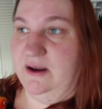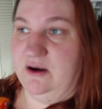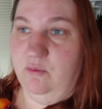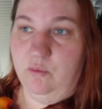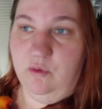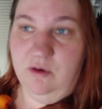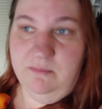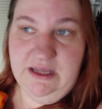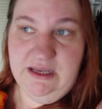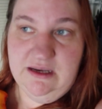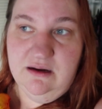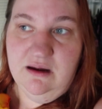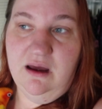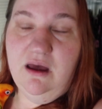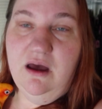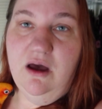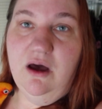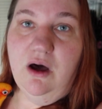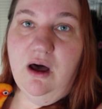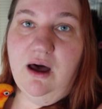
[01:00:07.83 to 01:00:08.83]
about a woman
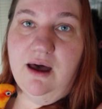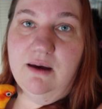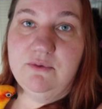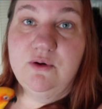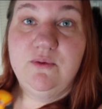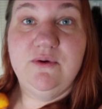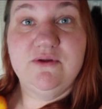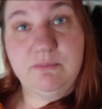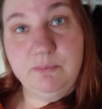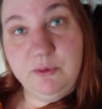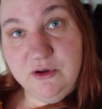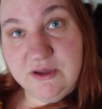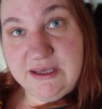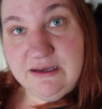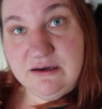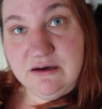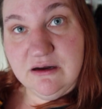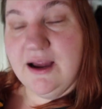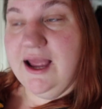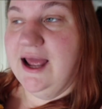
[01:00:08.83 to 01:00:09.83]
um, who is a book
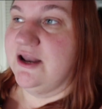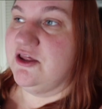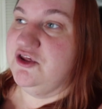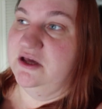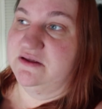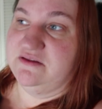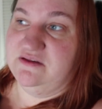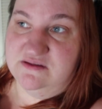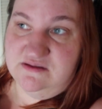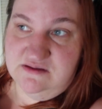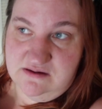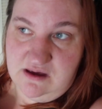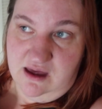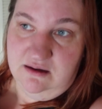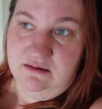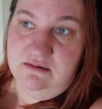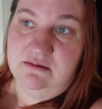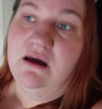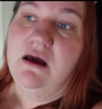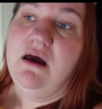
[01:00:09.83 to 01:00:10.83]
eater and she has a
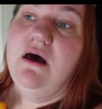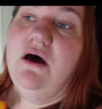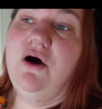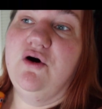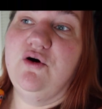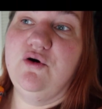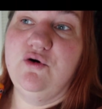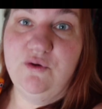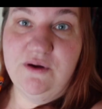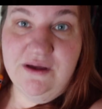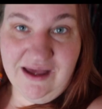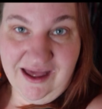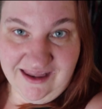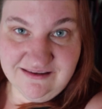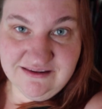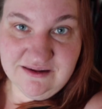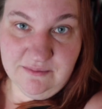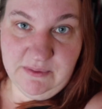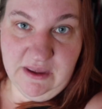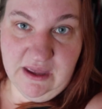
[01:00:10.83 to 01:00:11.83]
son who
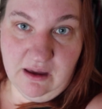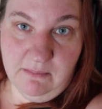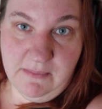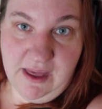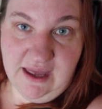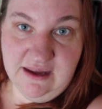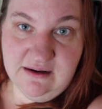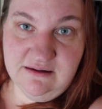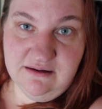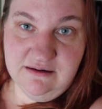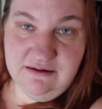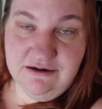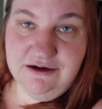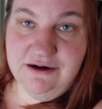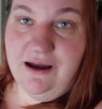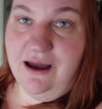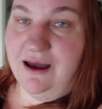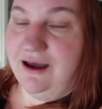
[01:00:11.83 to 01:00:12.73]
ends up being a mind eater.